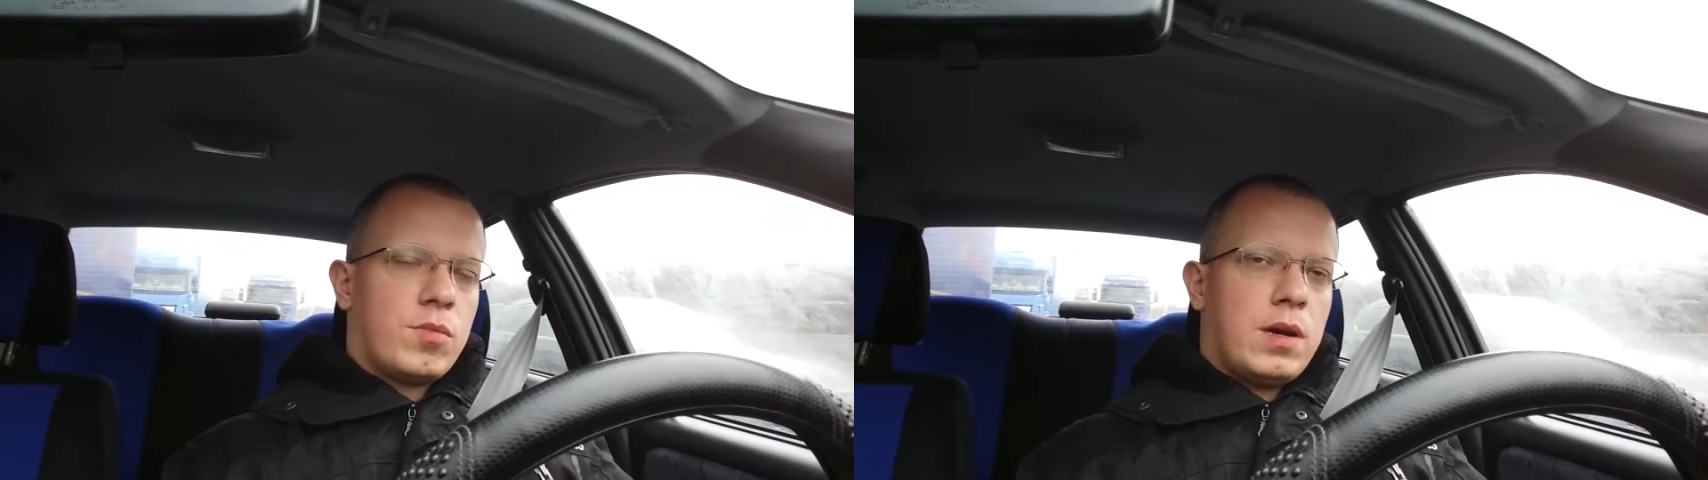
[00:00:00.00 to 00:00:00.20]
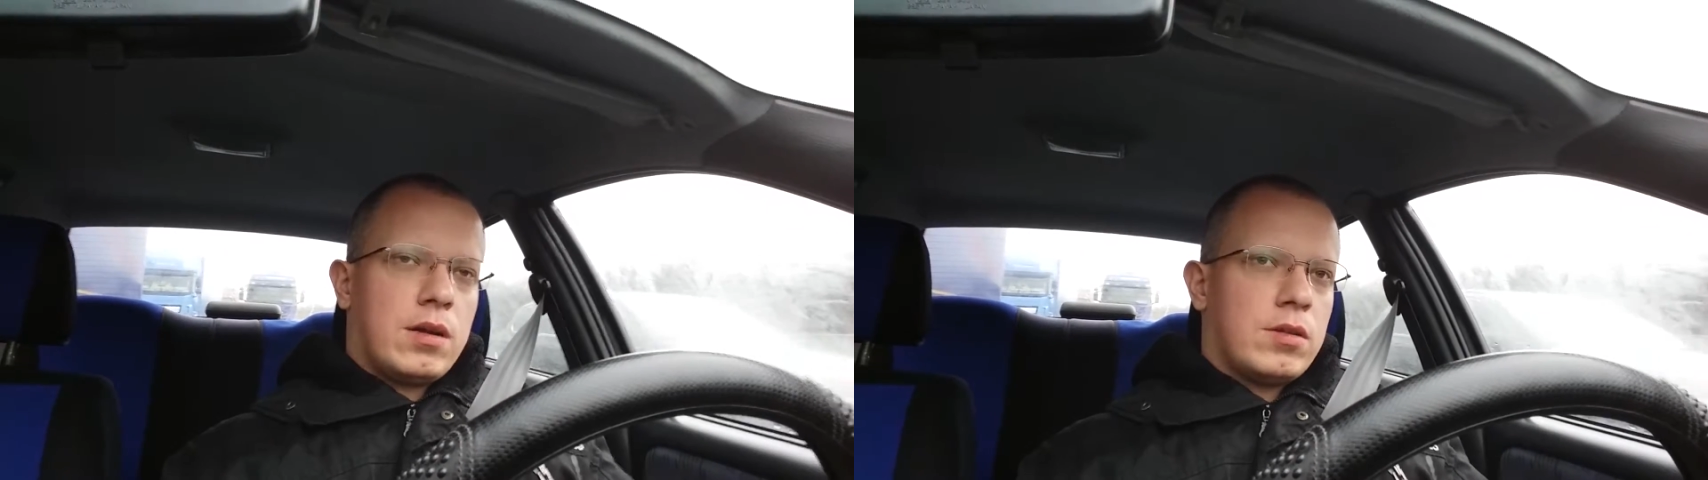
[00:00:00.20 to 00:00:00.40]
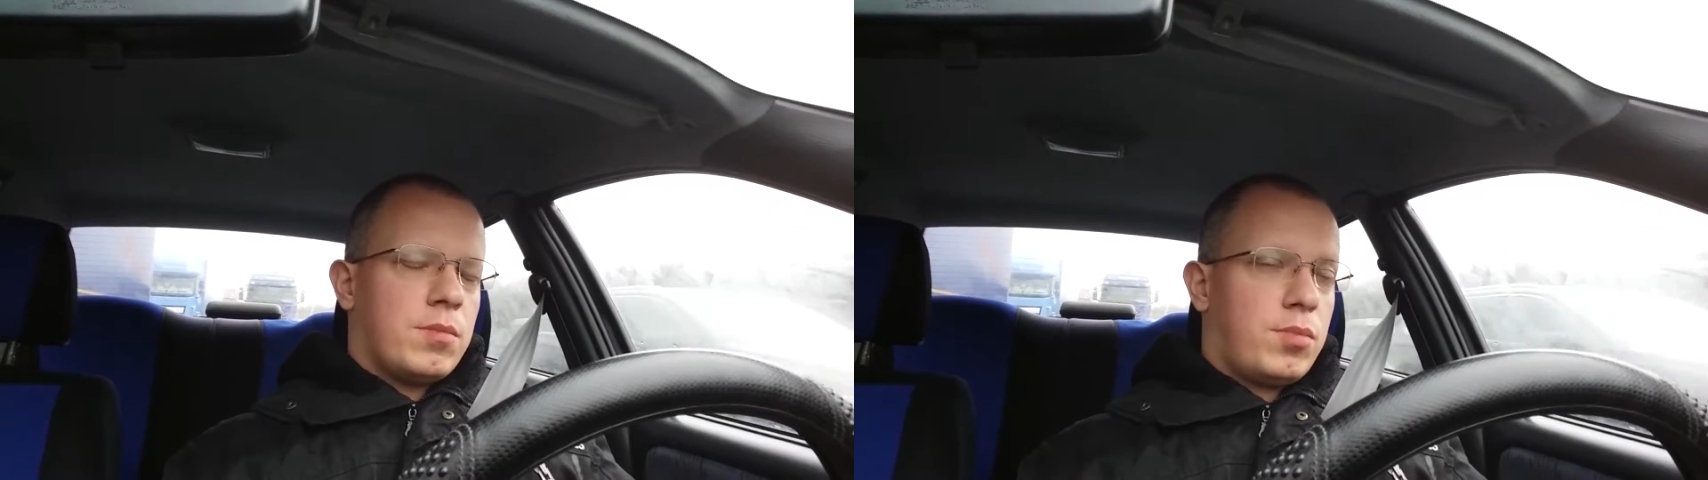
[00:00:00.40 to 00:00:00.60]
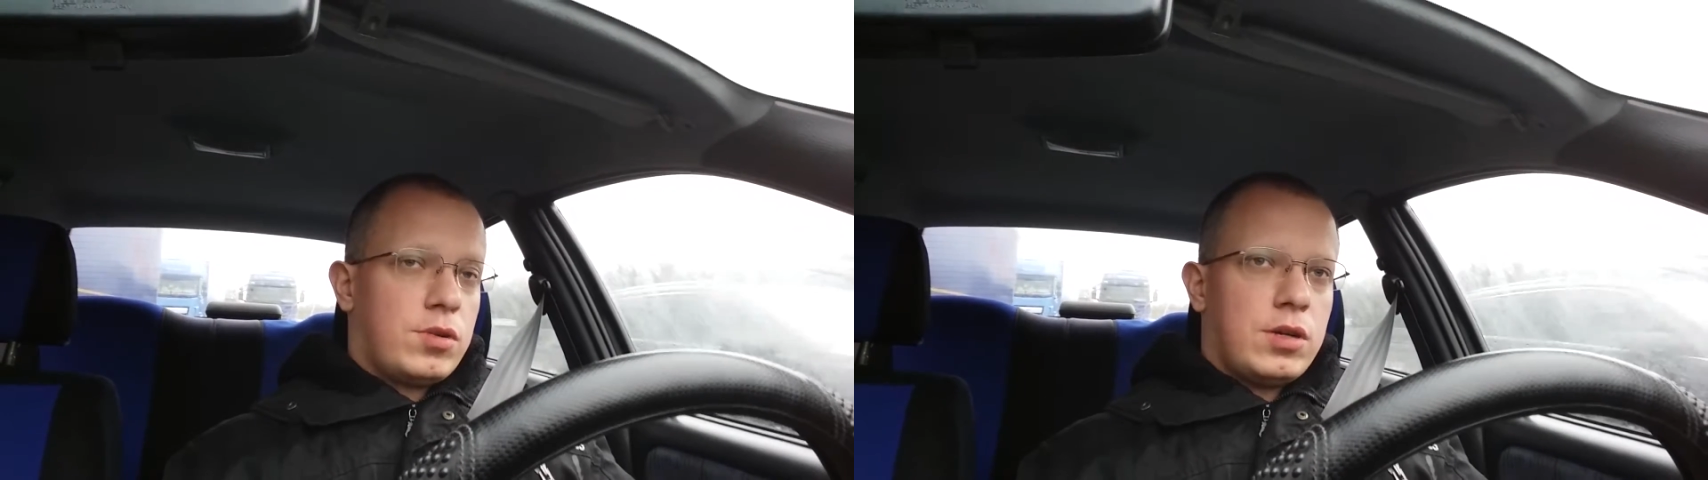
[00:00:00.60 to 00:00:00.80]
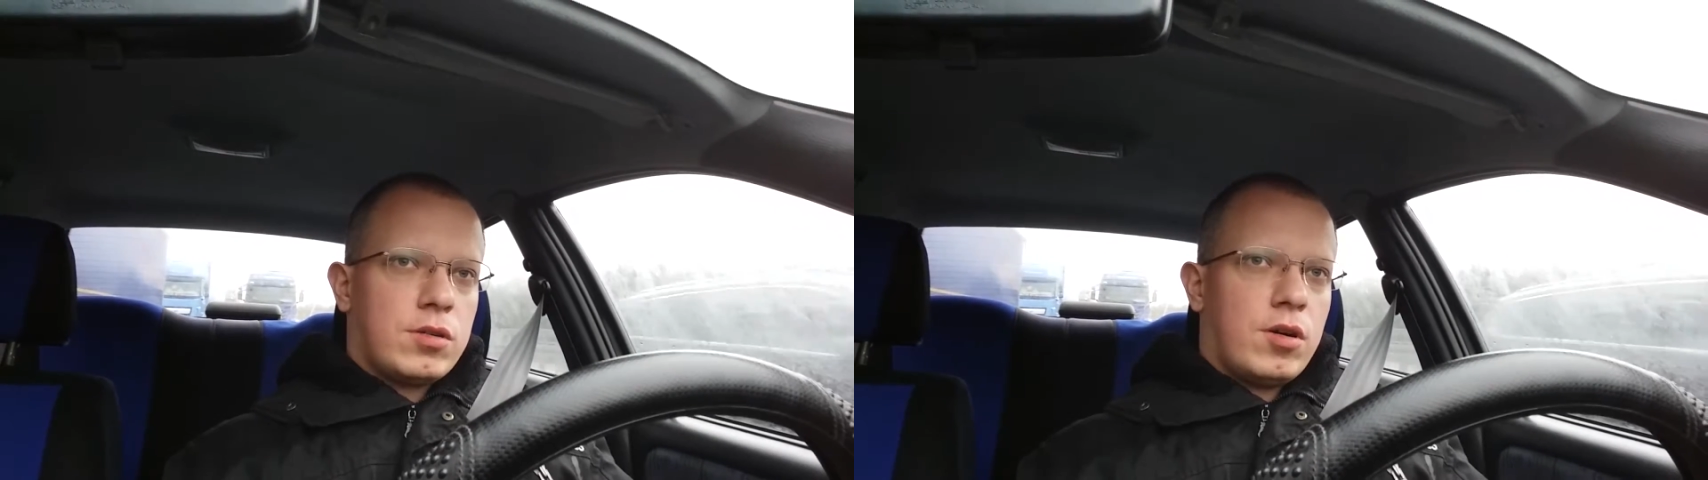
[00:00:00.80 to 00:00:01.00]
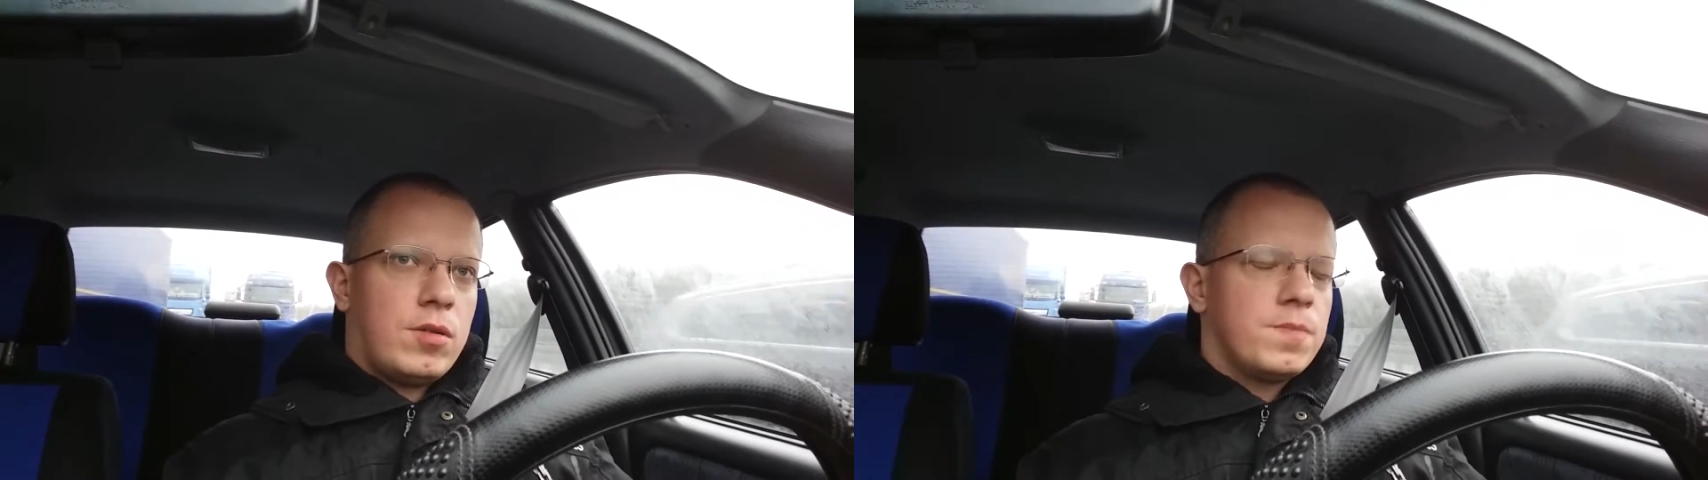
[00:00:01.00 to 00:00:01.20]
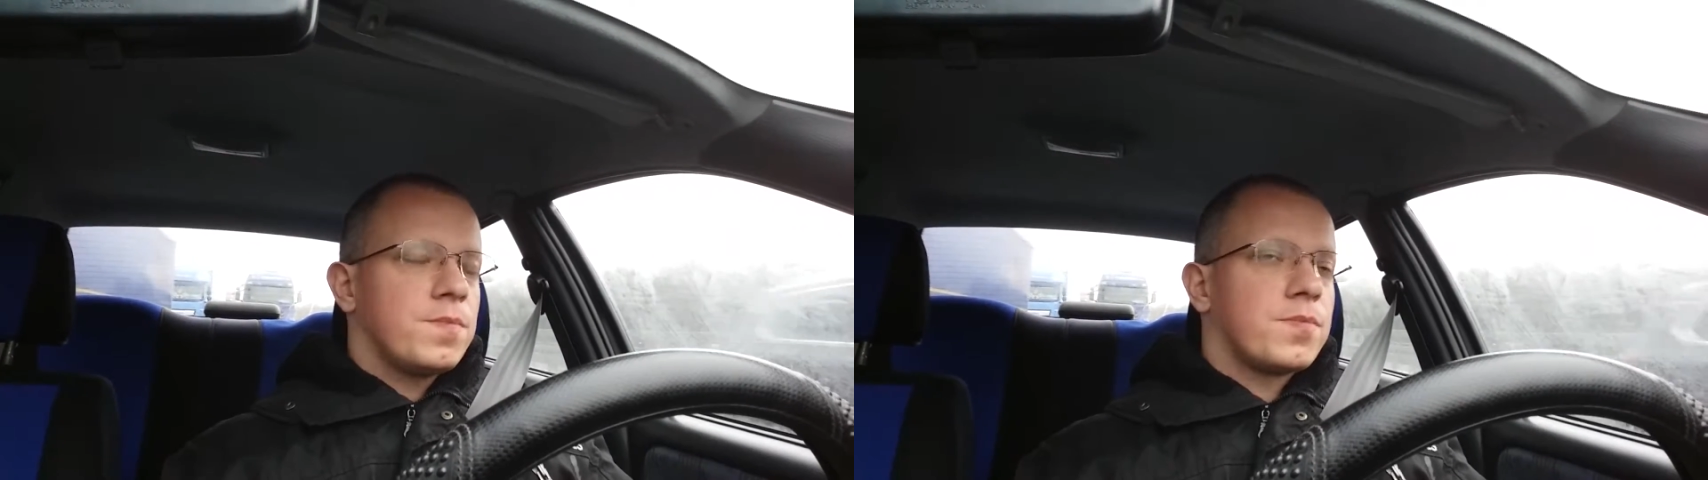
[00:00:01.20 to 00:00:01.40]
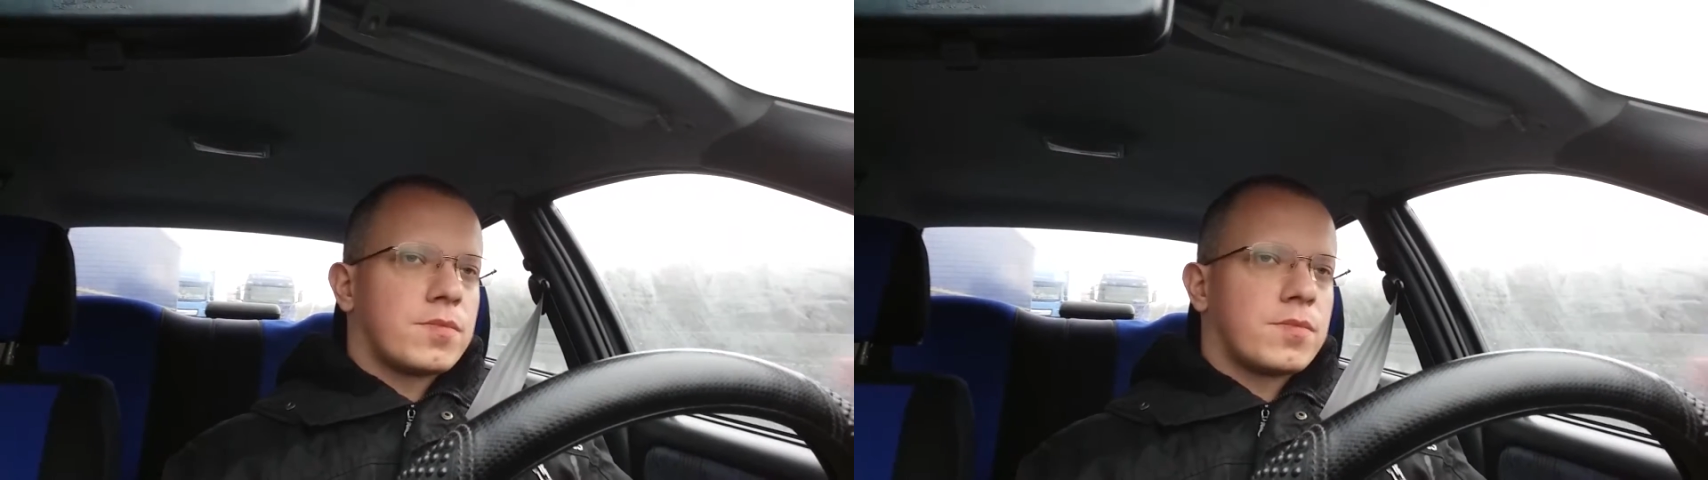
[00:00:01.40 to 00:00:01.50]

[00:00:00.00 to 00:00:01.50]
make on a booking.com.